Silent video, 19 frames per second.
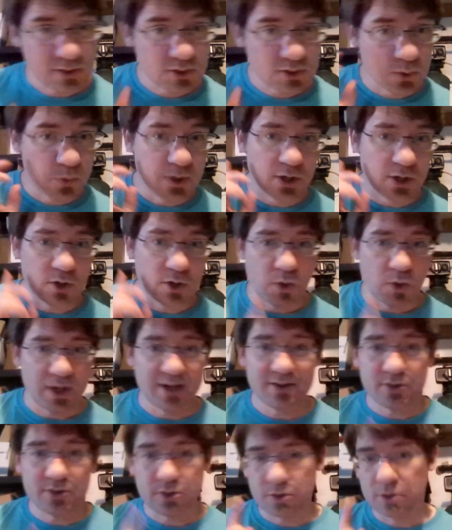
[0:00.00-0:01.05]
So we are
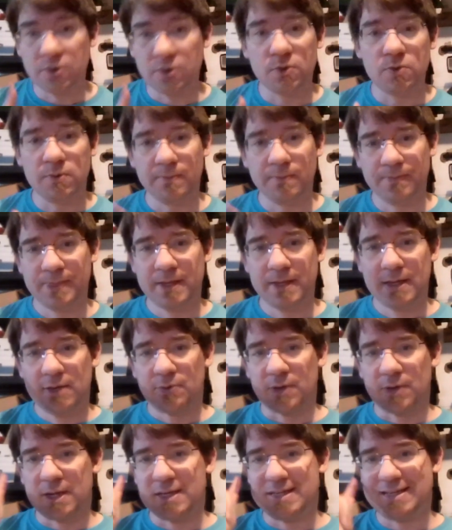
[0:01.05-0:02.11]
going to
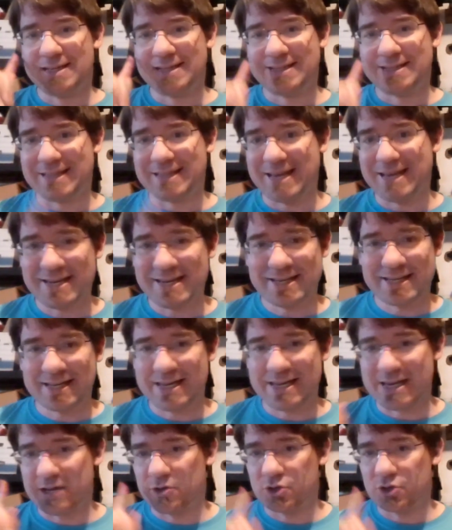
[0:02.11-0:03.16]
right take
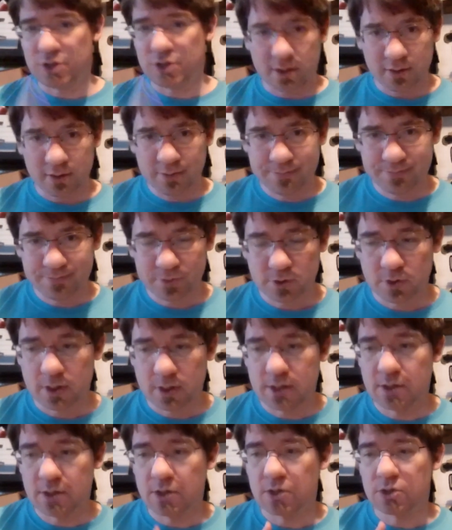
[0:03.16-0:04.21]
a shuttle right,
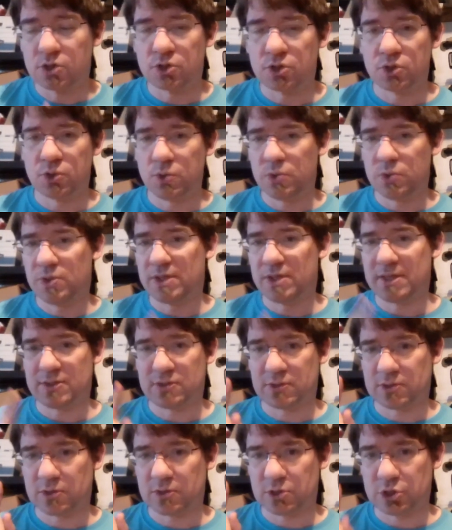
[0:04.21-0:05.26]
to
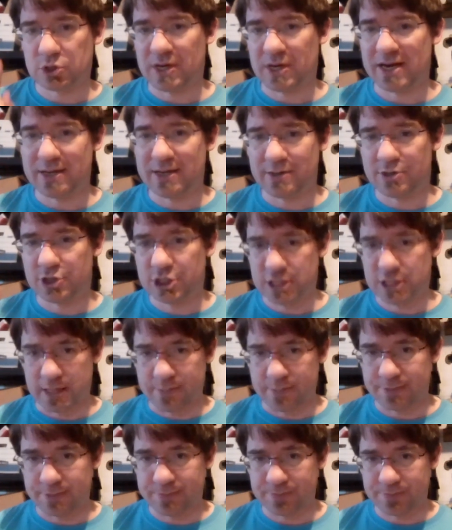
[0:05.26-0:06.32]
this stranded ship.
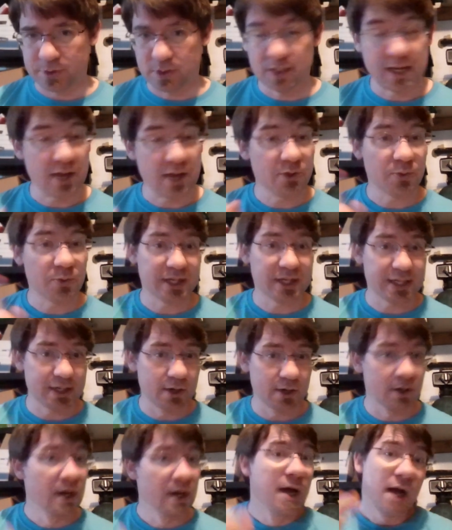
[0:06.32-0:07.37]
And now that we're
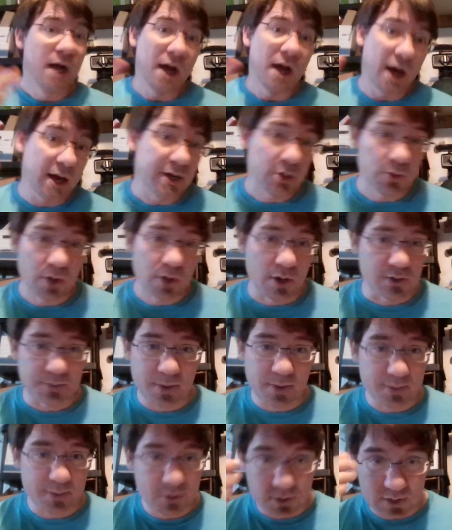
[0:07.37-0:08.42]
here, and who knows,
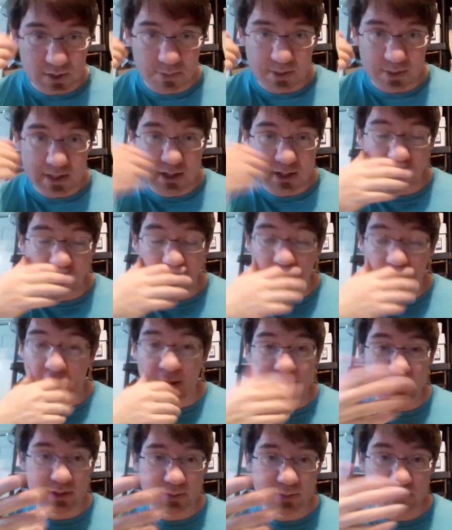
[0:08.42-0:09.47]
maybe there's somebody here
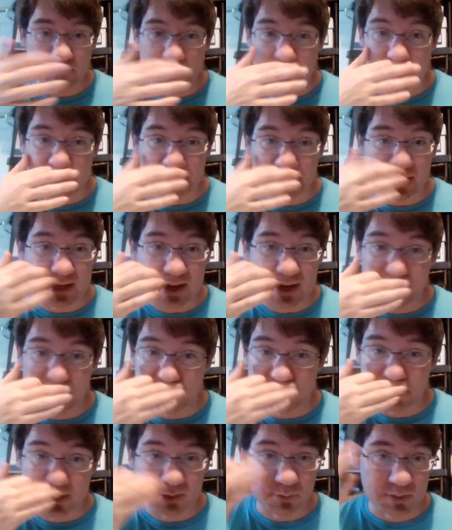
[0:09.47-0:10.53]
on this planet that might have
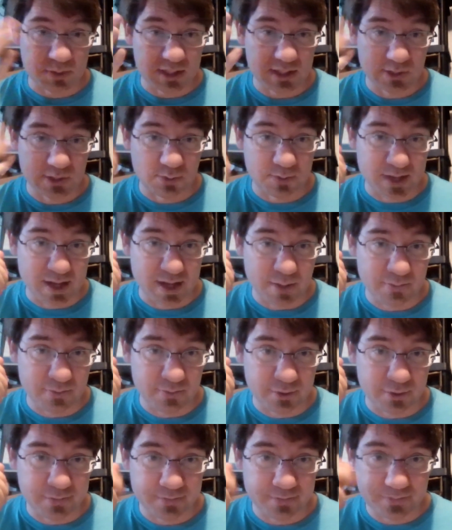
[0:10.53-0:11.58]
some expertise that'd be
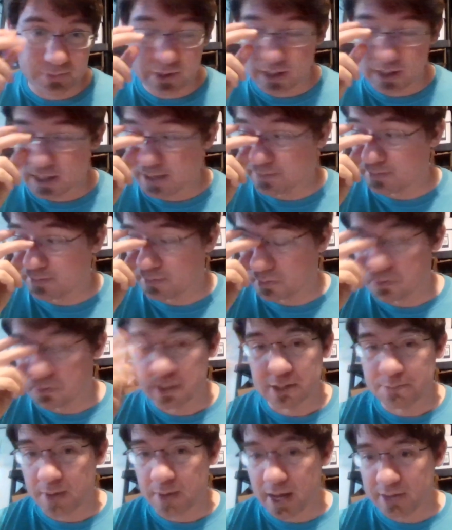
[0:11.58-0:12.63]
helpful.
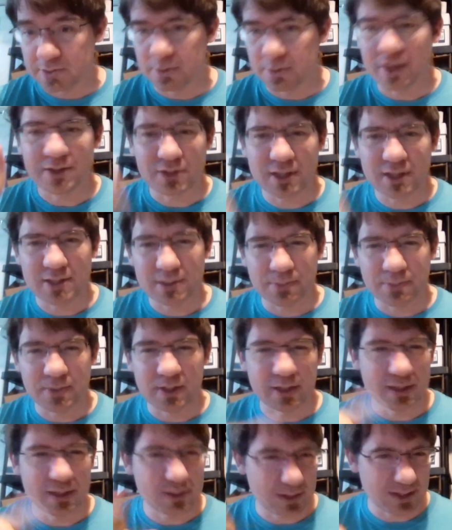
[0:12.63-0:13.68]
That's possible. Actually, it's something.
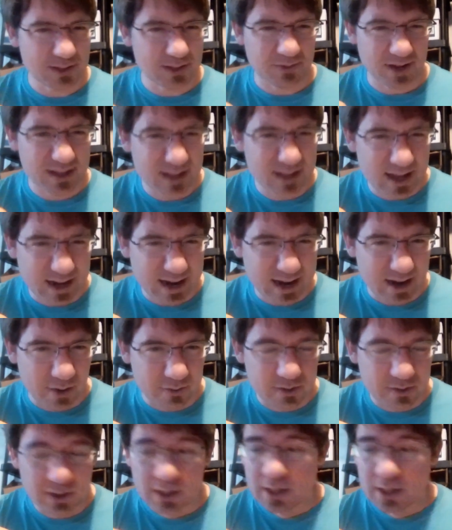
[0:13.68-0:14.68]
Let's find that out.